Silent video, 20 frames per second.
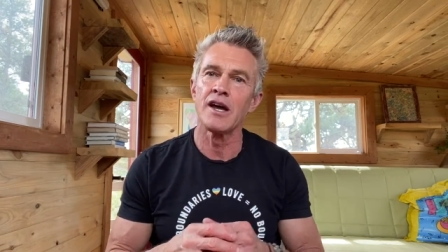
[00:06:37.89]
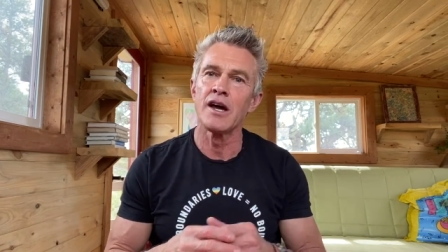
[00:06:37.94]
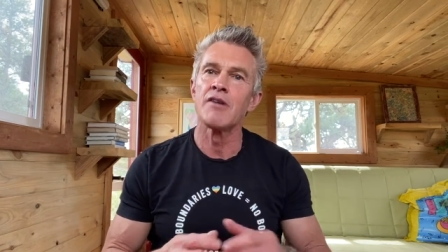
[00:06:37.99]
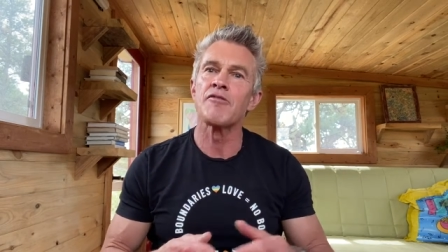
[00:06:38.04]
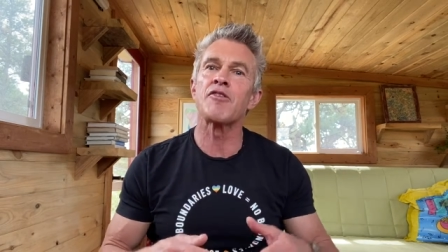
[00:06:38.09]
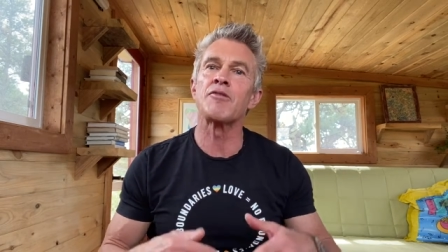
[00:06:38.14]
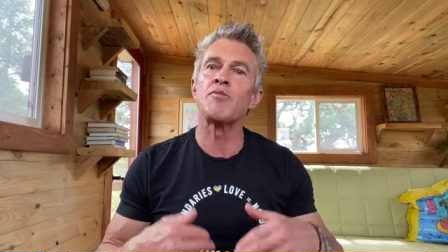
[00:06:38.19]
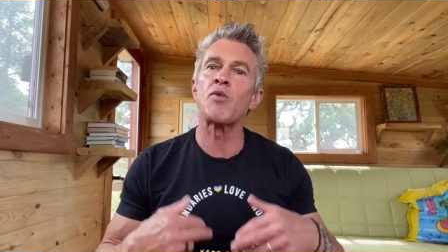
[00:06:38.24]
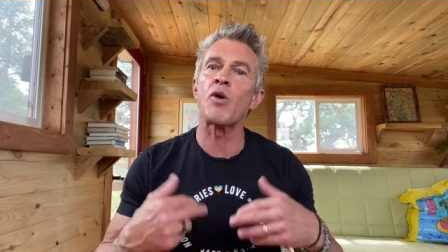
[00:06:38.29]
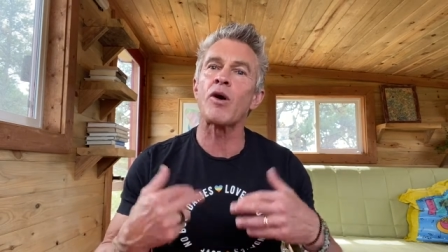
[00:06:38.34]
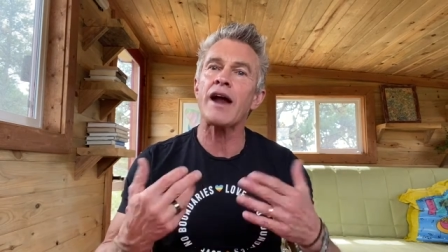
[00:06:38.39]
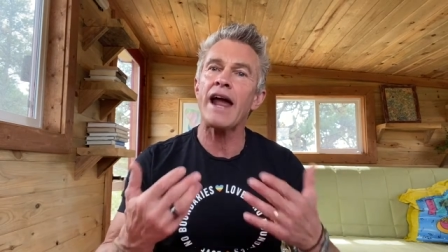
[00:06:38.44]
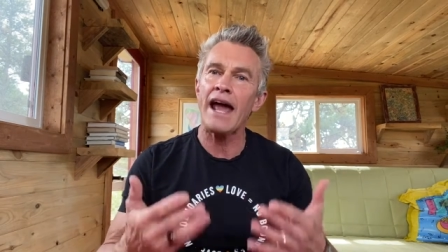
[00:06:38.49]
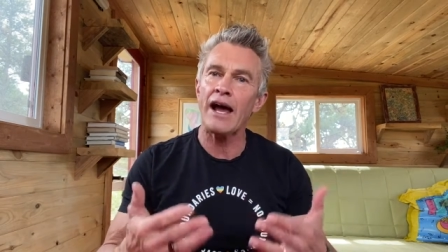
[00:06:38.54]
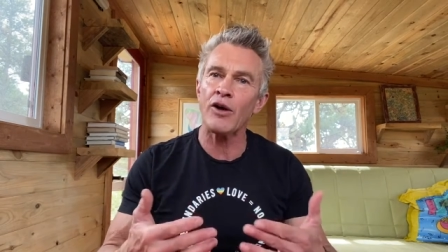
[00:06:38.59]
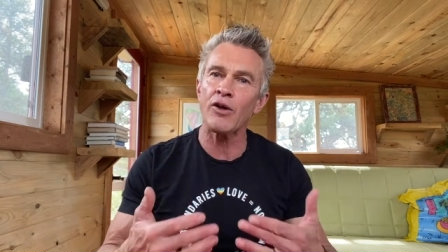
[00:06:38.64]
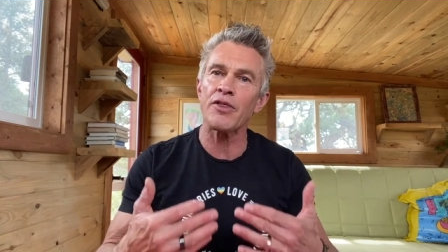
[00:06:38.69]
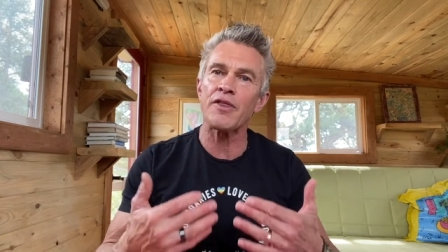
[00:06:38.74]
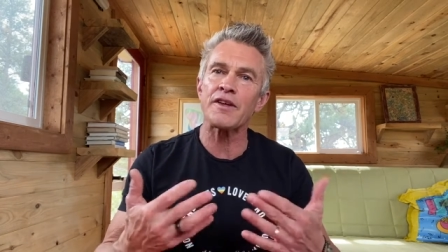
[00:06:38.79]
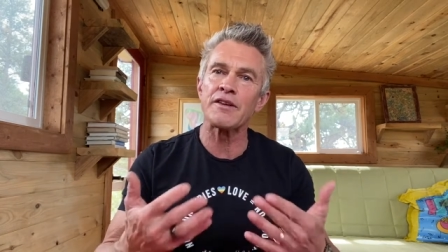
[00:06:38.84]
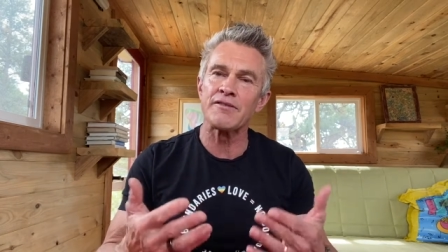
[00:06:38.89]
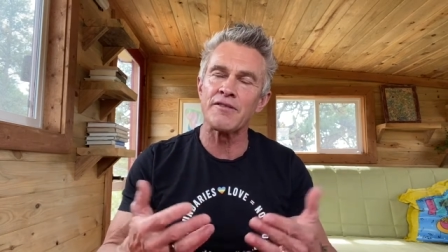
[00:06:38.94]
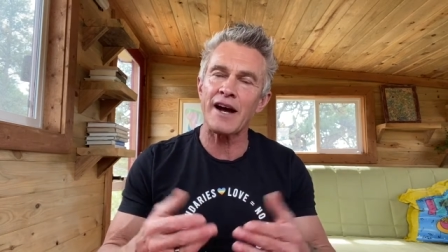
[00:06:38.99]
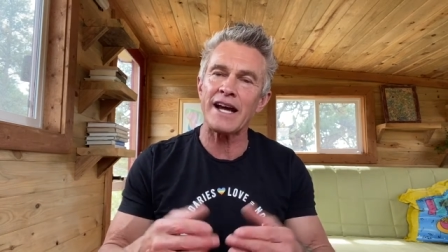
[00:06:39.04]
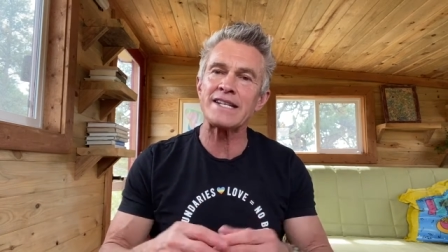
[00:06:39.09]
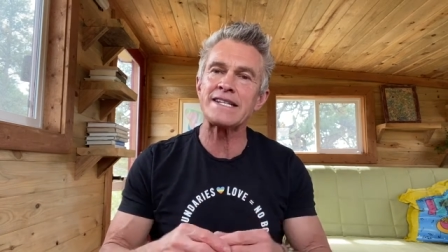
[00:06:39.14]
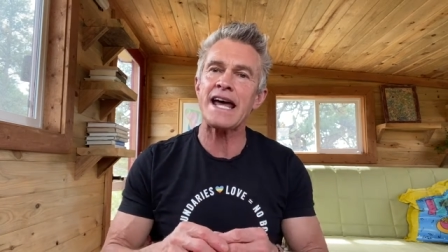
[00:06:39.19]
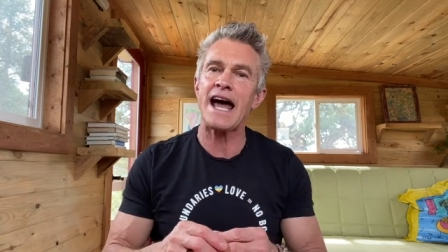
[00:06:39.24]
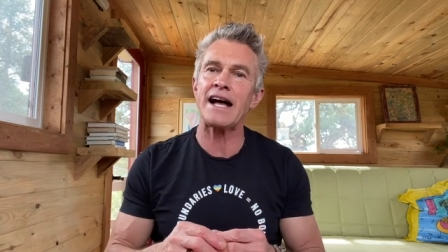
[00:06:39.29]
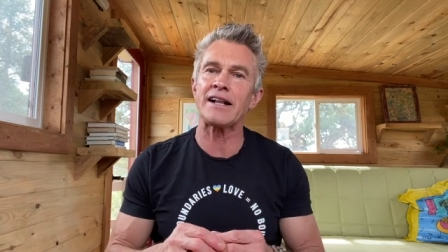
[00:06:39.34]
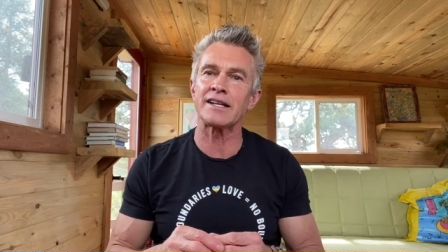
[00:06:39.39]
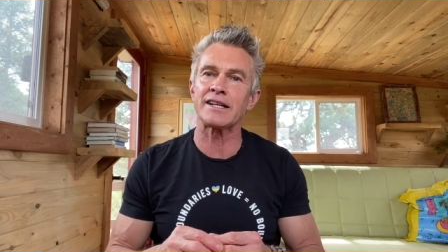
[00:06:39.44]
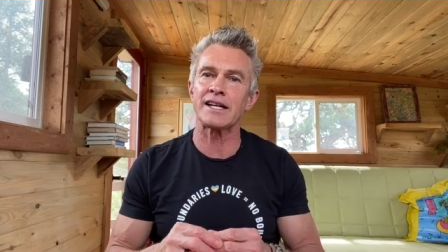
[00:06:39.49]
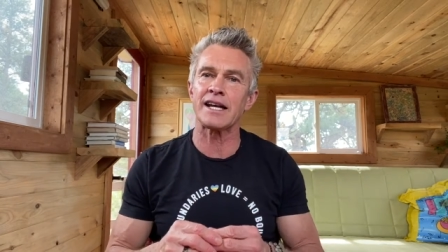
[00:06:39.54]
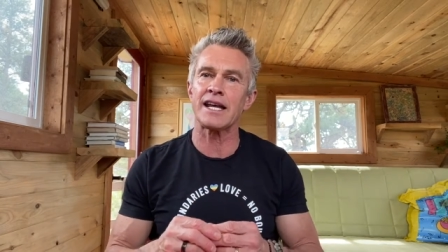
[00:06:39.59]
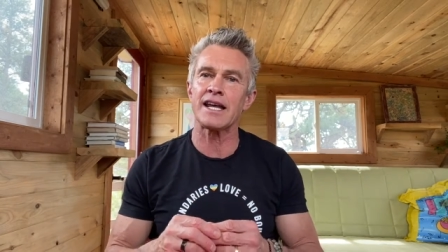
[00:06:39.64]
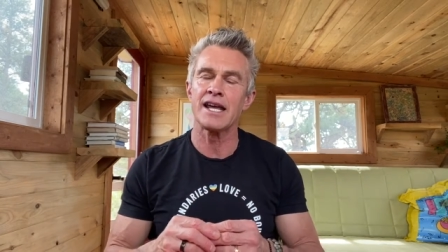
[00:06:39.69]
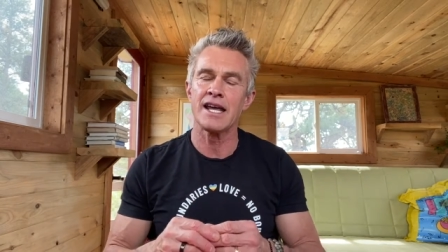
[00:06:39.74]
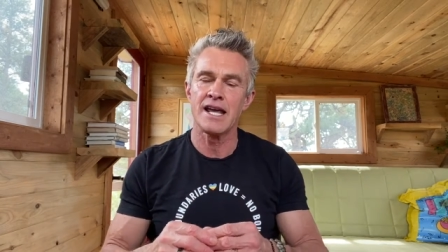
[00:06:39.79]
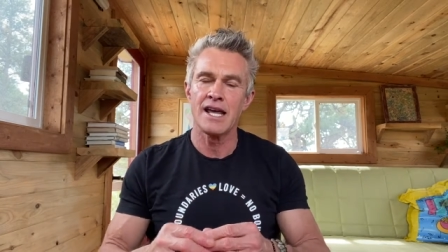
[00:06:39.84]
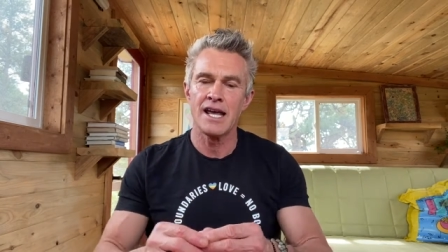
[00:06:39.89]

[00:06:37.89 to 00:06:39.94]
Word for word: for more health and vitality.